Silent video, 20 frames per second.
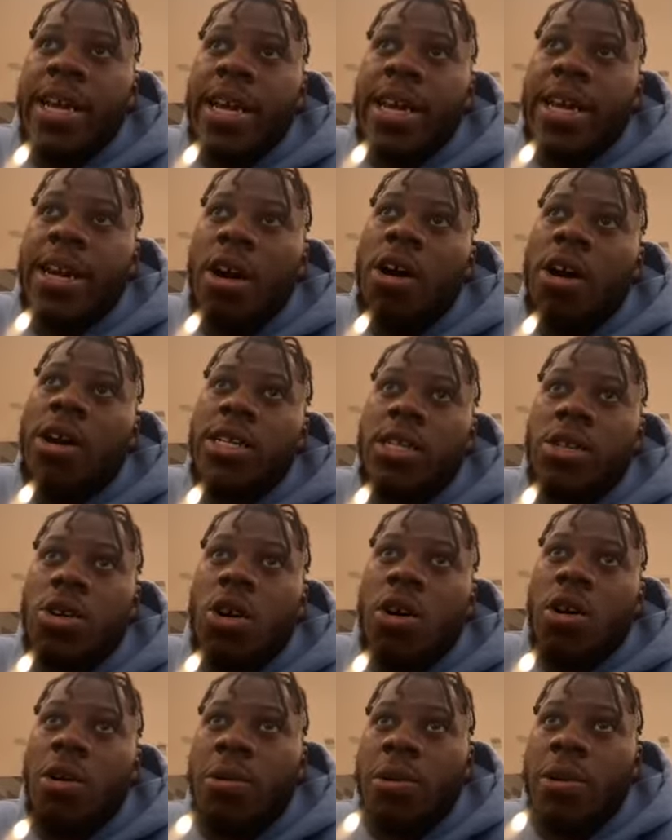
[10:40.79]
and
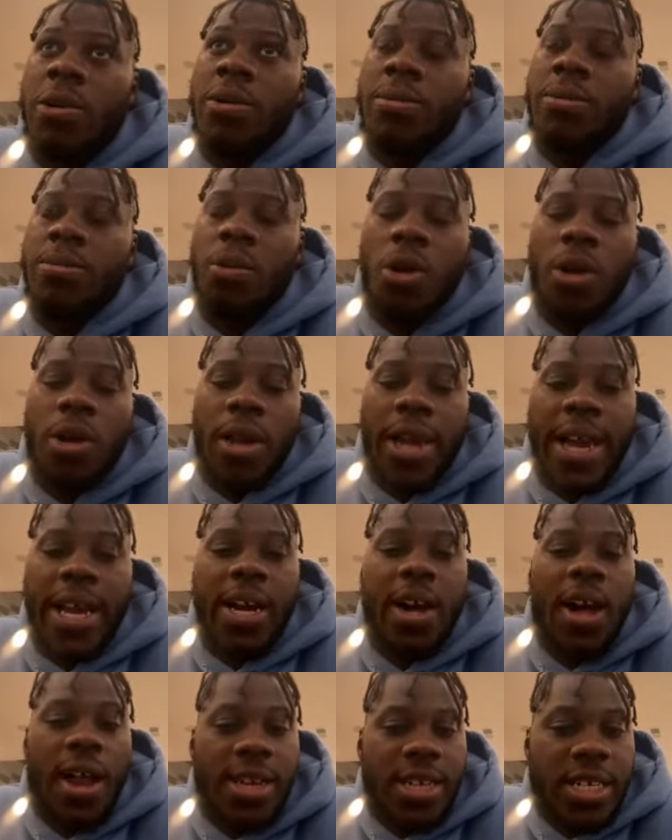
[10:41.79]
Arkansas were more like
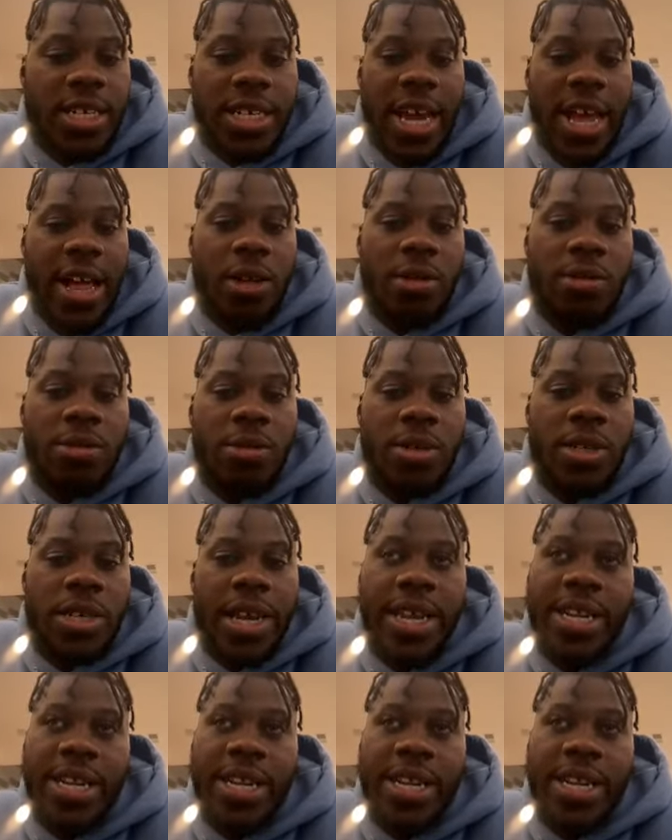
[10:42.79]
college towns,